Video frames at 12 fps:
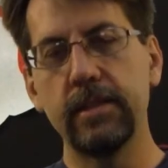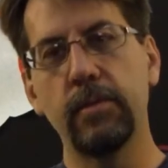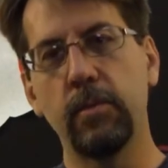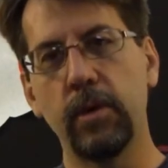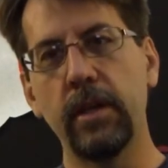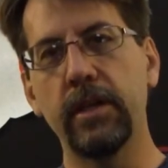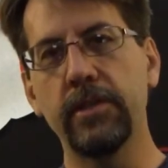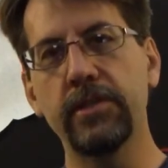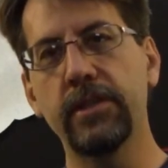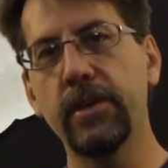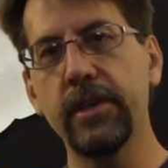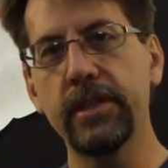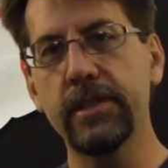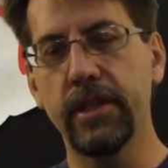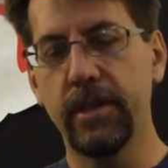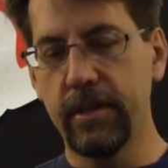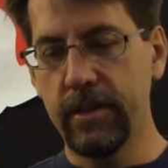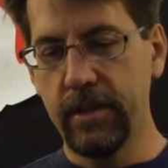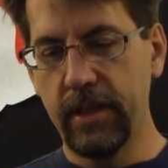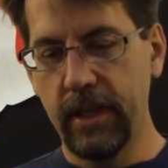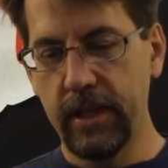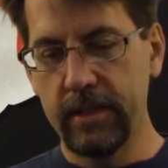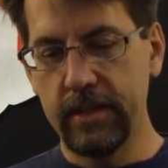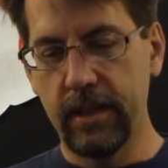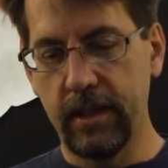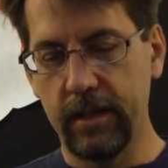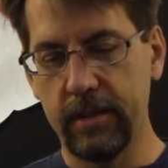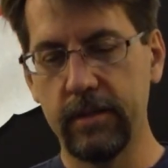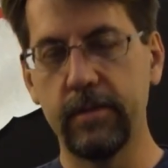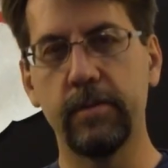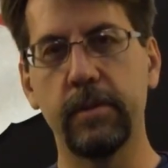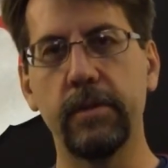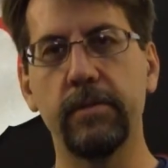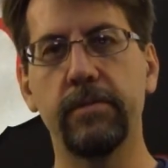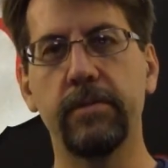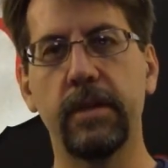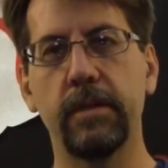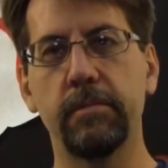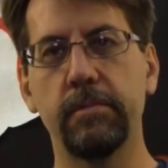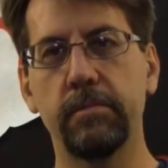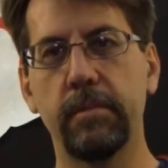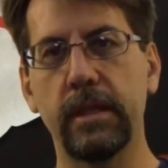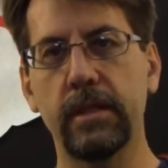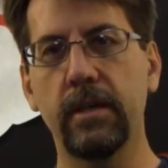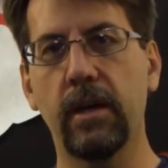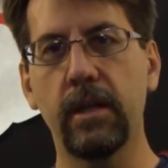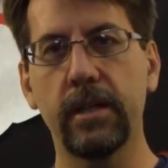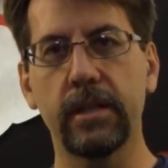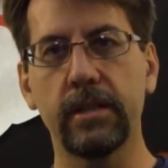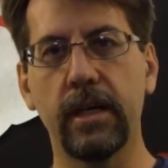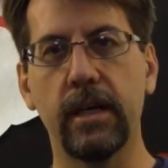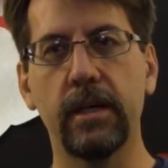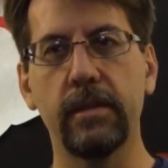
We're in a series here that we've been calling